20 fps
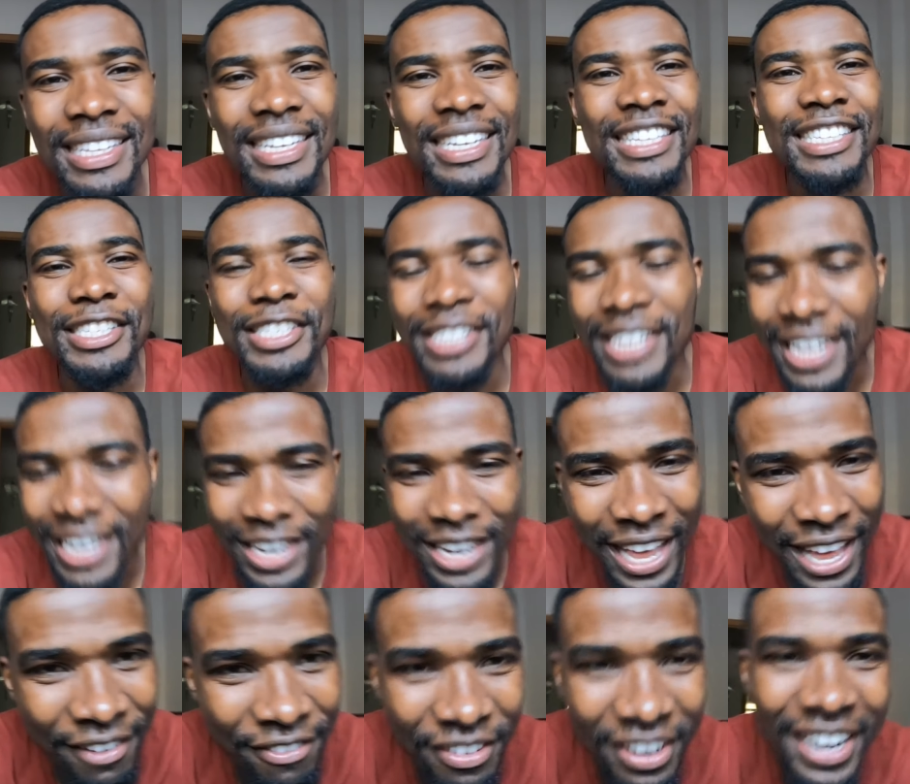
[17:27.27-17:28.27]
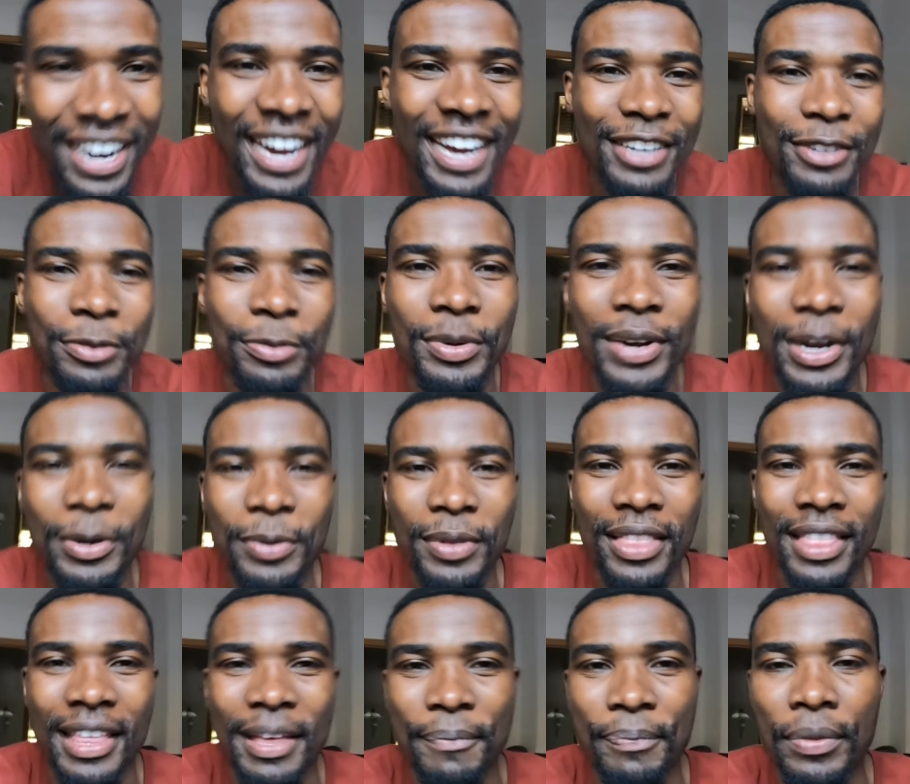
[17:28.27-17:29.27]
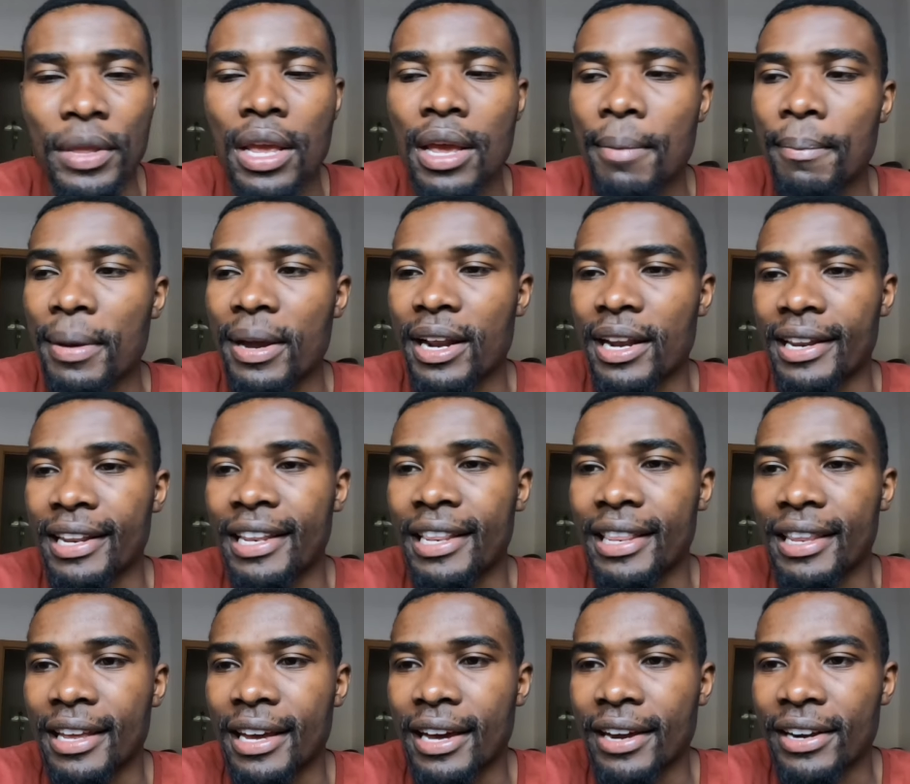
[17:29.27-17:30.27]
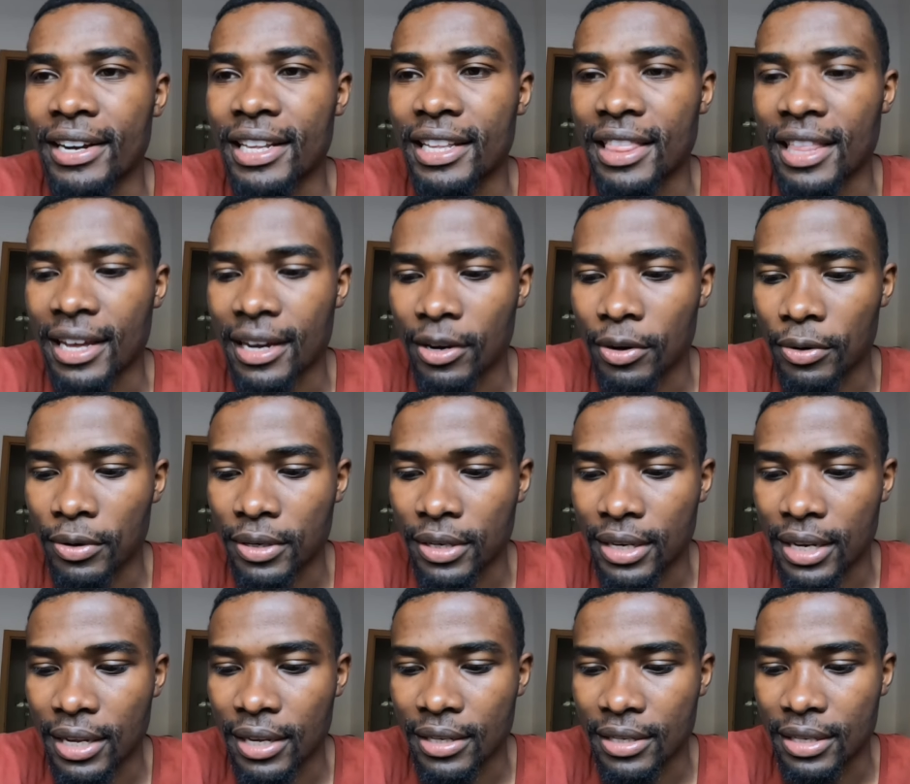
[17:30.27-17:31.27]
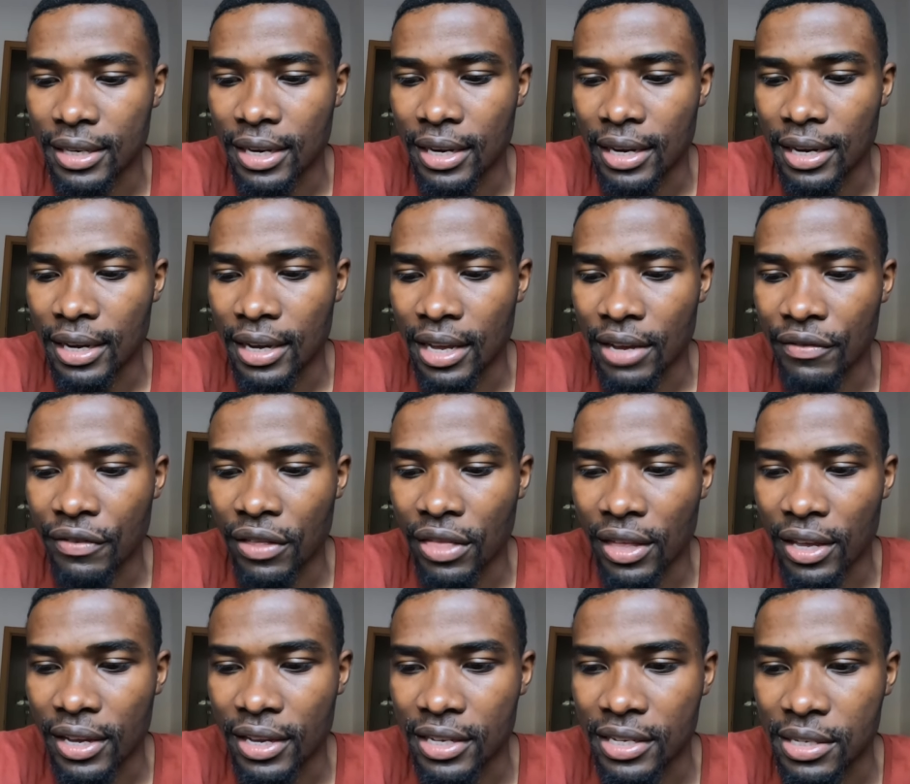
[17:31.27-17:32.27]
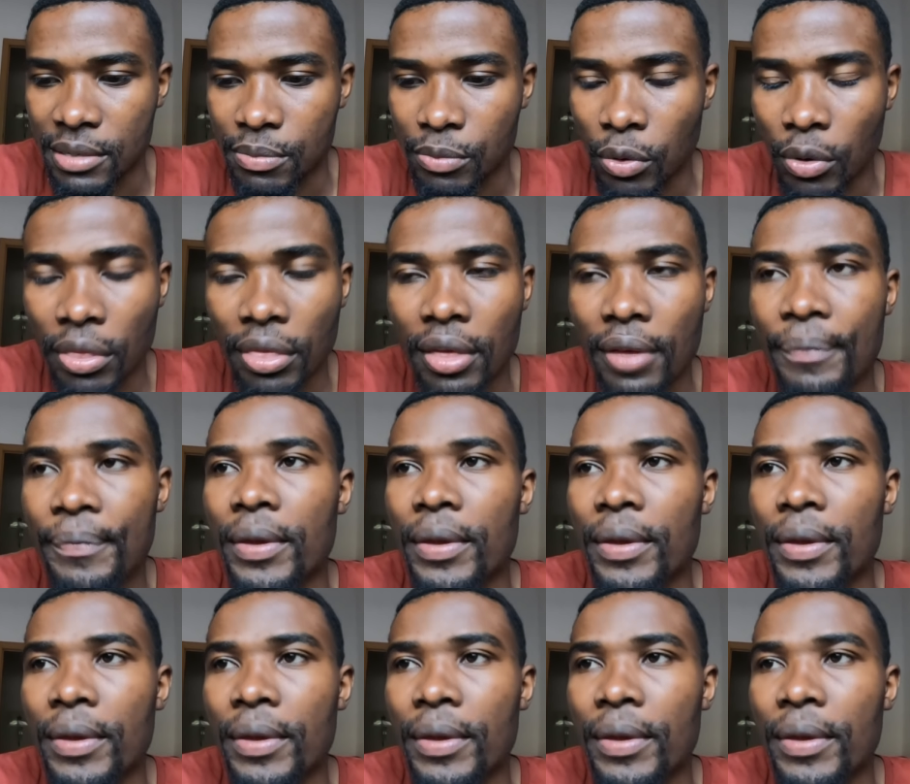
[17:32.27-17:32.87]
it's very hard to work with them. But I really thank God that everything is smooth.